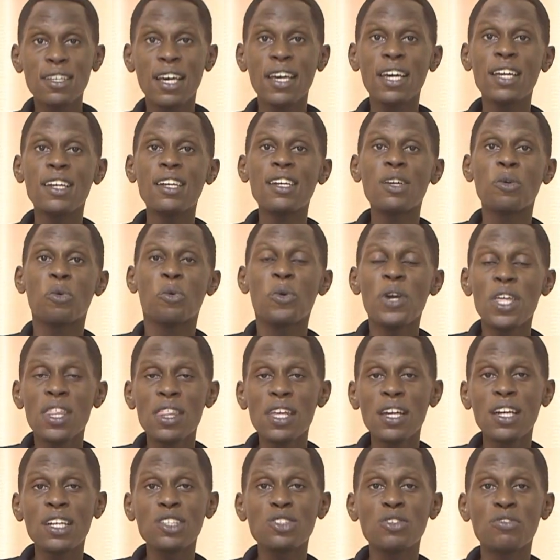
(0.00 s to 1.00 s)
And with
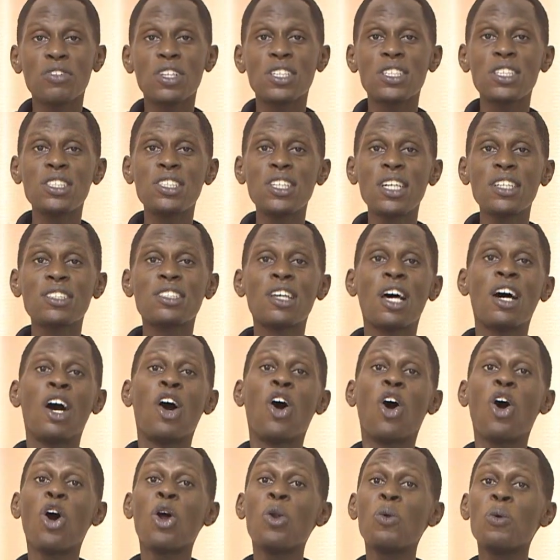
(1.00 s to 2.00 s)
the rest of the teachers,
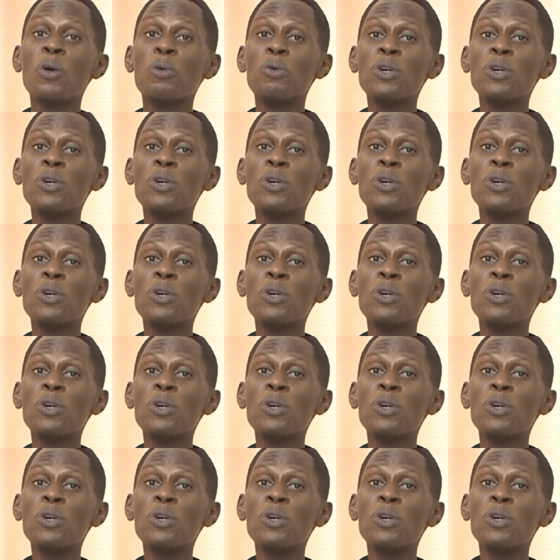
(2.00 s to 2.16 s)
all we